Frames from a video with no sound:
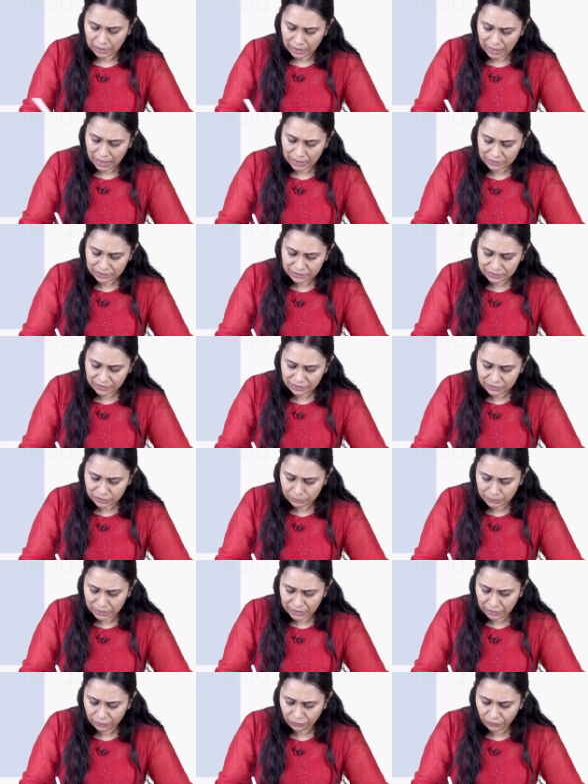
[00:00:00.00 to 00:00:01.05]
and the
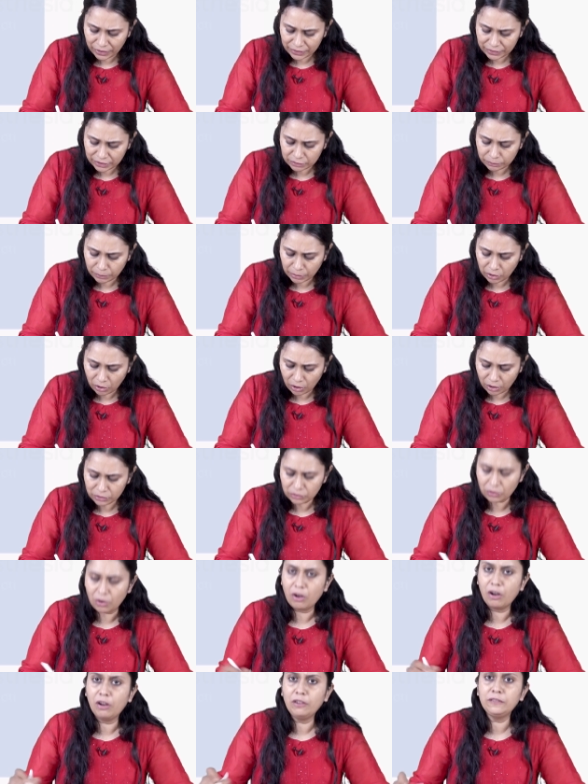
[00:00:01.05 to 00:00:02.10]
systemic effect is because
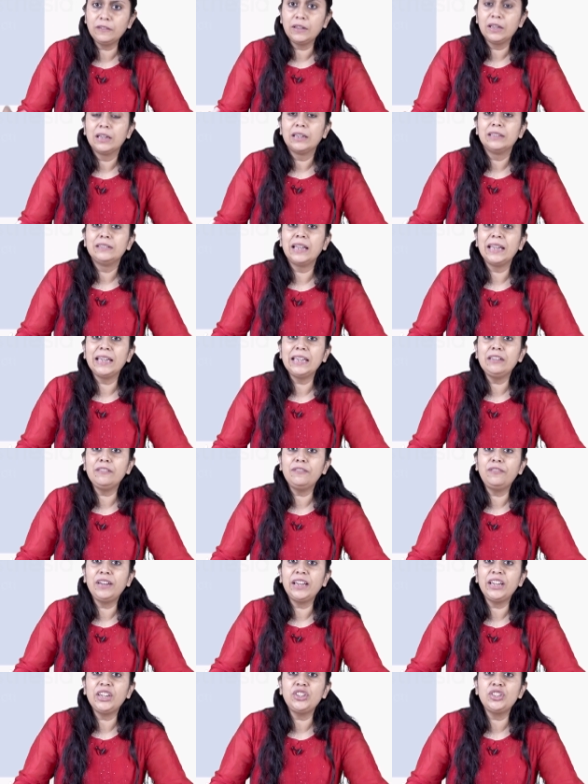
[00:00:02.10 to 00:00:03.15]
of the
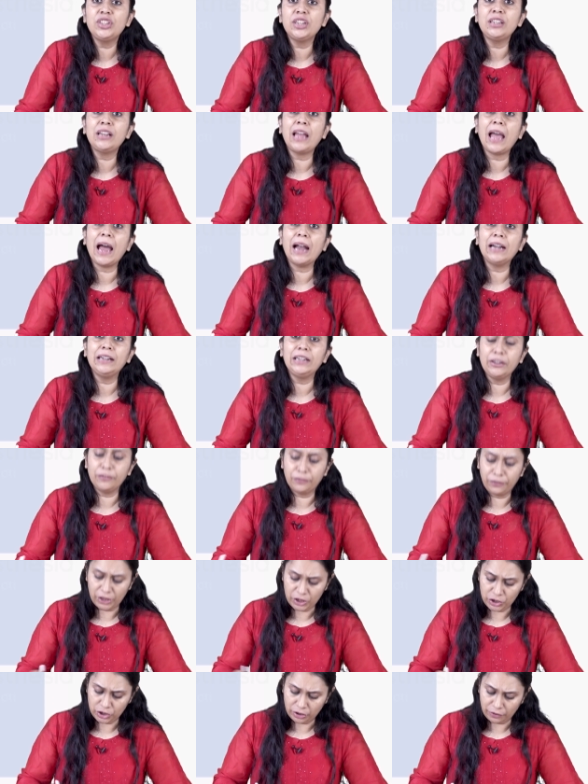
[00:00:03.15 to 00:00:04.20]
inflation and
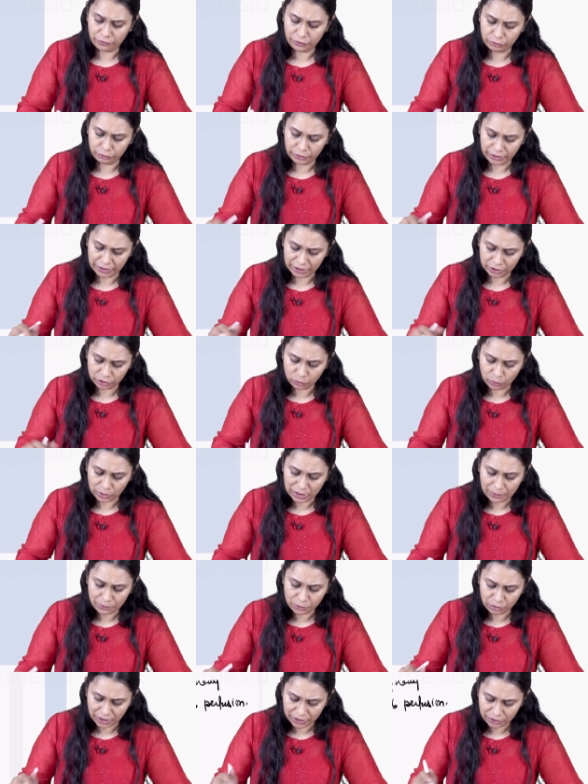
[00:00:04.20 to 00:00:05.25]
deflation of tourniquet. So what
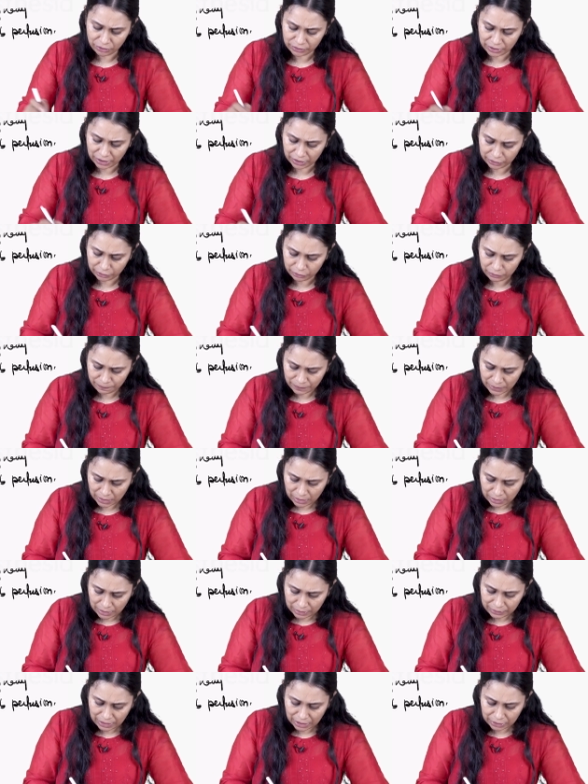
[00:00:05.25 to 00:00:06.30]
I'm trying to tell you,
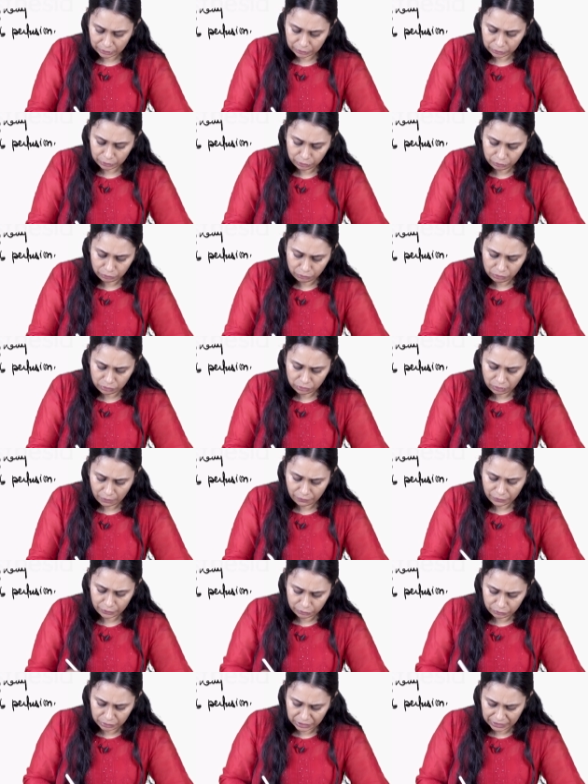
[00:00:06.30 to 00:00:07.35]
that use
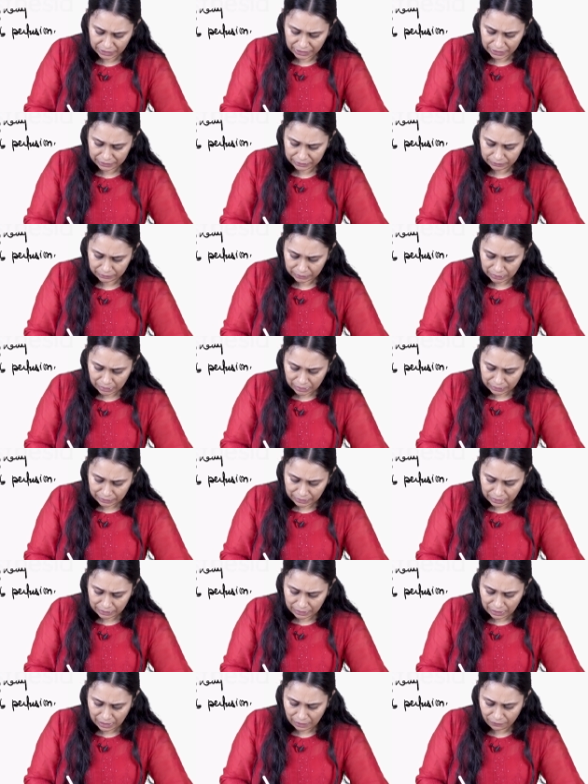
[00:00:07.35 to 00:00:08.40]
of tourniquet
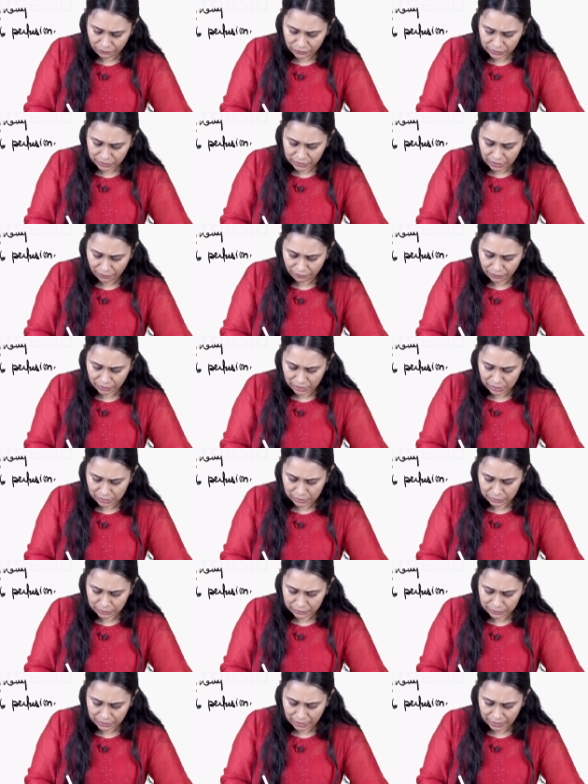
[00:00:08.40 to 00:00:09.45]
can have several
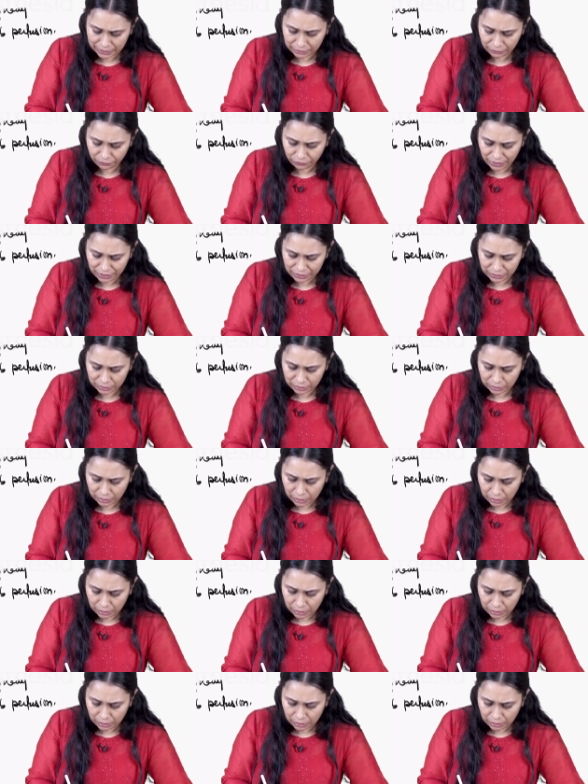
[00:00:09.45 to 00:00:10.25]
side effects,